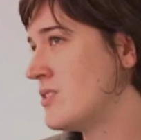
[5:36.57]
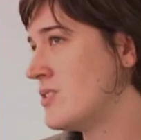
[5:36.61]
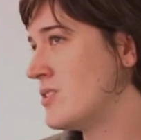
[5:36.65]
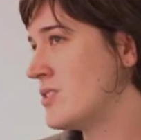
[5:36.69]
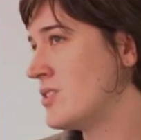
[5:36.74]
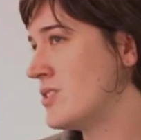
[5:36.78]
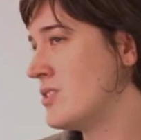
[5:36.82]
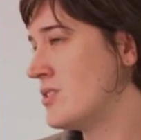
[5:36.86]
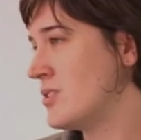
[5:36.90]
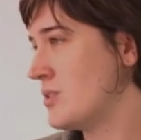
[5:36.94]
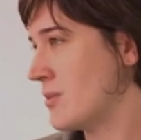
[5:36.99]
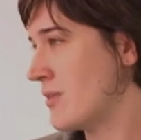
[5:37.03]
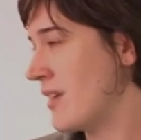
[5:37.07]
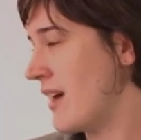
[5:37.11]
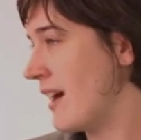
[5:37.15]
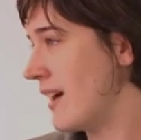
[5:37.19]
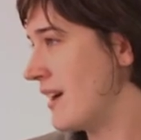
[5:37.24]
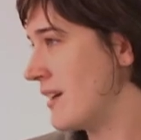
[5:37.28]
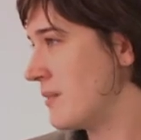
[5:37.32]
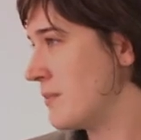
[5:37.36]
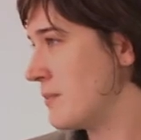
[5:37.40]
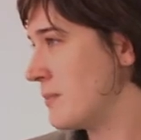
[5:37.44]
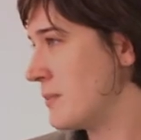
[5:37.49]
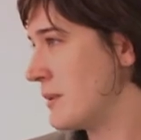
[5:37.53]
to do
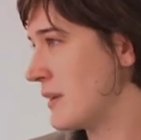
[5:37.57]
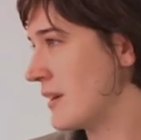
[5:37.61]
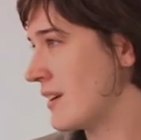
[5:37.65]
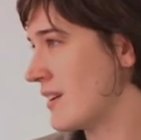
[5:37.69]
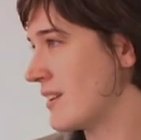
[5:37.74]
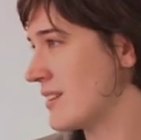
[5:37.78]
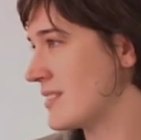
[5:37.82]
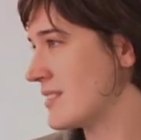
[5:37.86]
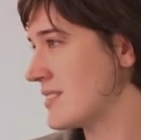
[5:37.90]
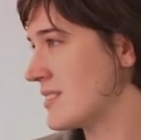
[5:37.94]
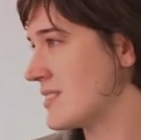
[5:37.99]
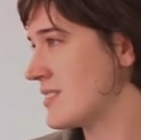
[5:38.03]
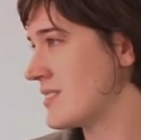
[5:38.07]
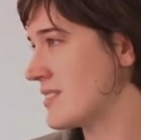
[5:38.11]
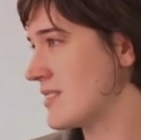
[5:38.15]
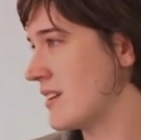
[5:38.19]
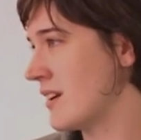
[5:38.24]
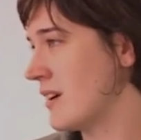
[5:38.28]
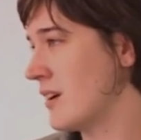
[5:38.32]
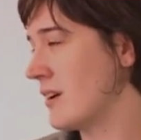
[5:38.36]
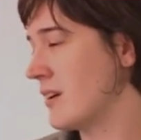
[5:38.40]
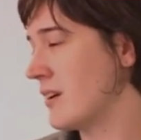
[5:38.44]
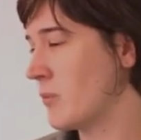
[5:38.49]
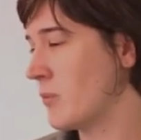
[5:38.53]
that because
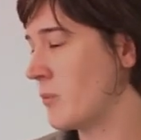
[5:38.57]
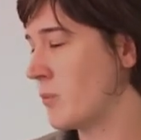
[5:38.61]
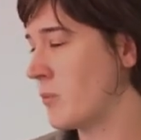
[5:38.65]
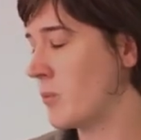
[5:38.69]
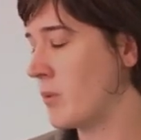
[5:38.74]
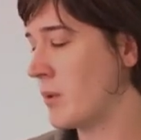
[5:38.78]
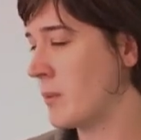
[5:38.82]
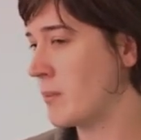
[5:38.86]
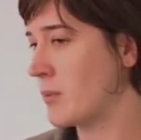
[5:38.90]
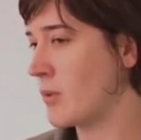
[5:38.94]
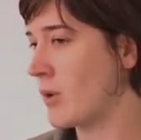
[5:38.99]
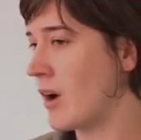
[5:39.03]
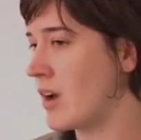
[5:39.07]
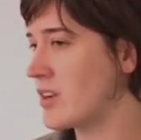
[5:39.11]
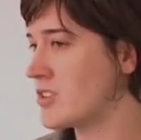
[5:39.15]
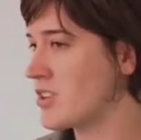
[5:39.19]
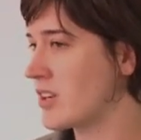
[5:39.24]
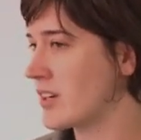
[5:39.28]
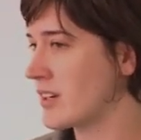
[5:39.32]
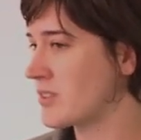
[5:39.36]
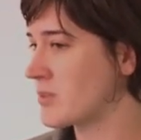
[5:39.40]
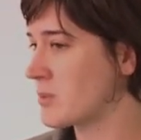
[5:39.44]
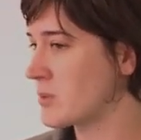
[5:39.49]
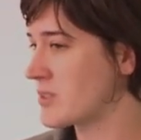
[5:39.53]
one
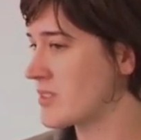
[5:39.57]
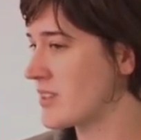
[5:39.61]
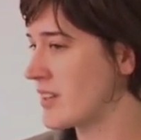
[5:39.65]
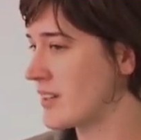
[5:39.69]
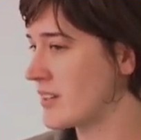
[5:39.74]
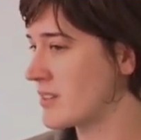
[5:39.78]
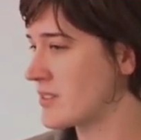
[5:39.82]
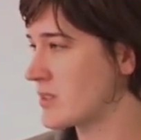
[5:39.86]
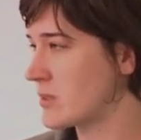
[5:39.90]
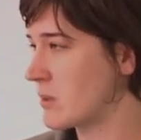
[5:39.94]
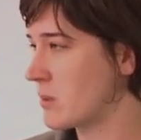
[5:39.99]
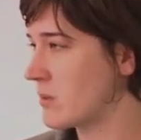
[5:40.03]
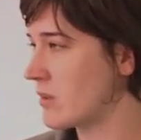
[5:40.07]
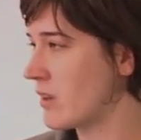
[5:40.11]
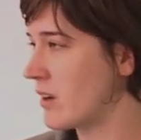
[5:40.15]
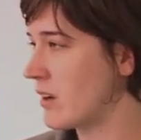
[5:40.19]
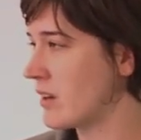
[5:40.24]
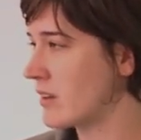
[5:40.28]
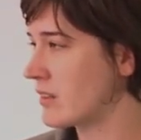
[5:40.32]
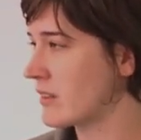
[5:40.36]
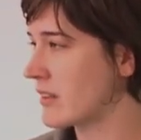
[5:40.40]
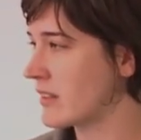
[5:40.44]
project will take so long.